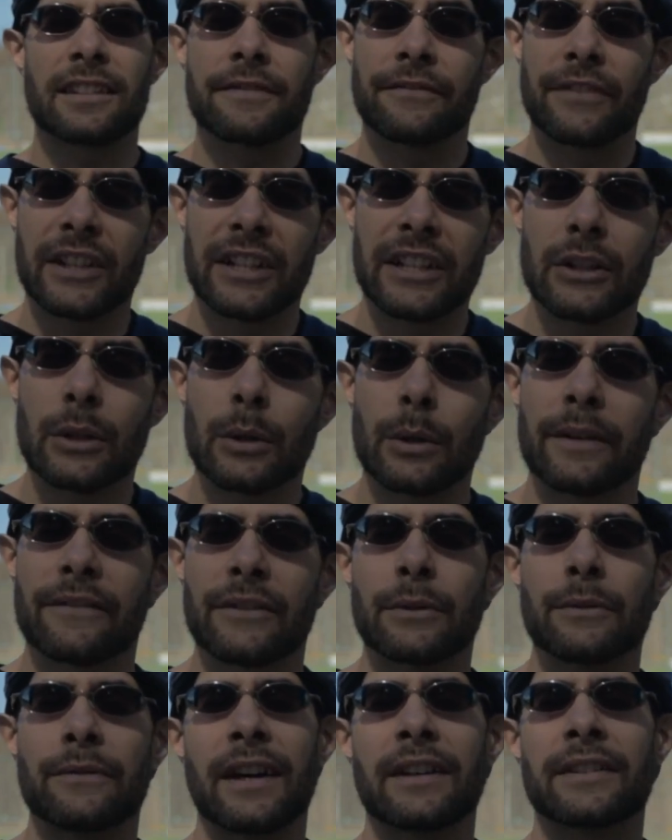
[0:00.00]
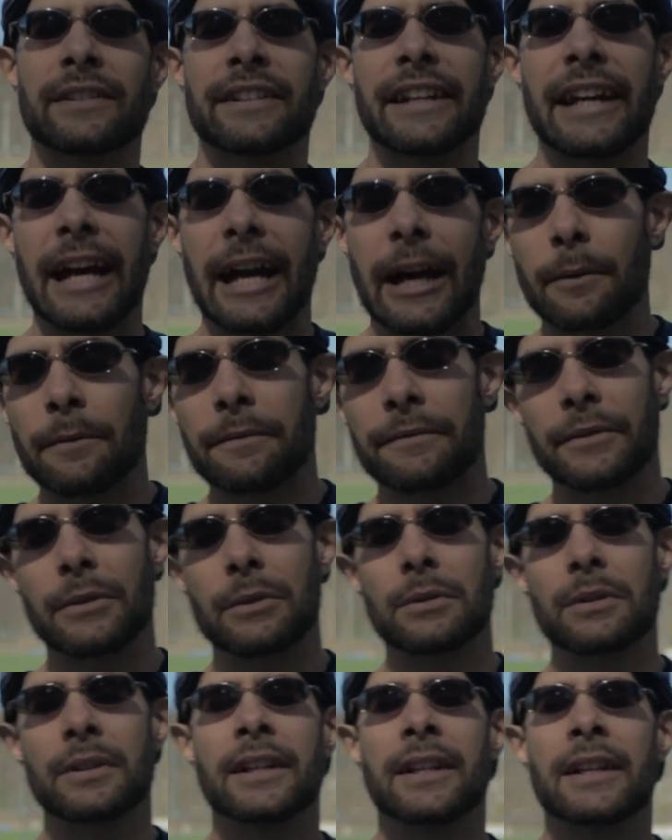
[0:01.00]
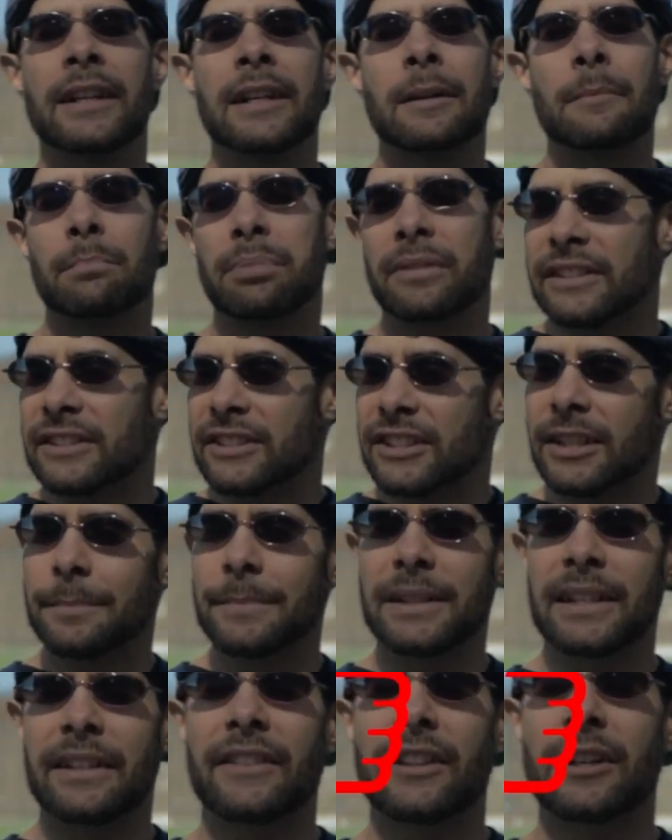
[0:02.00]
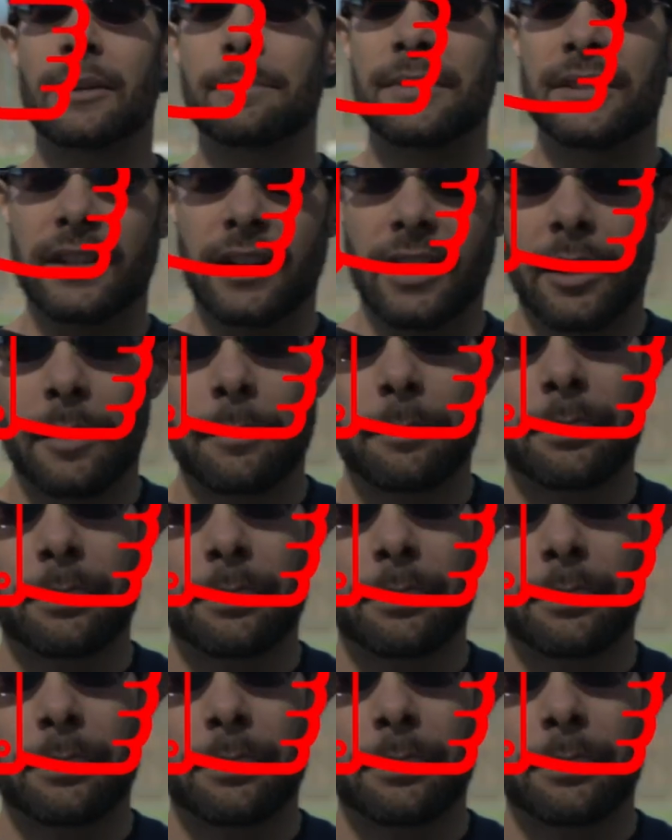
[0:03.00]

video, if you found it helpful, please give me a thumbs up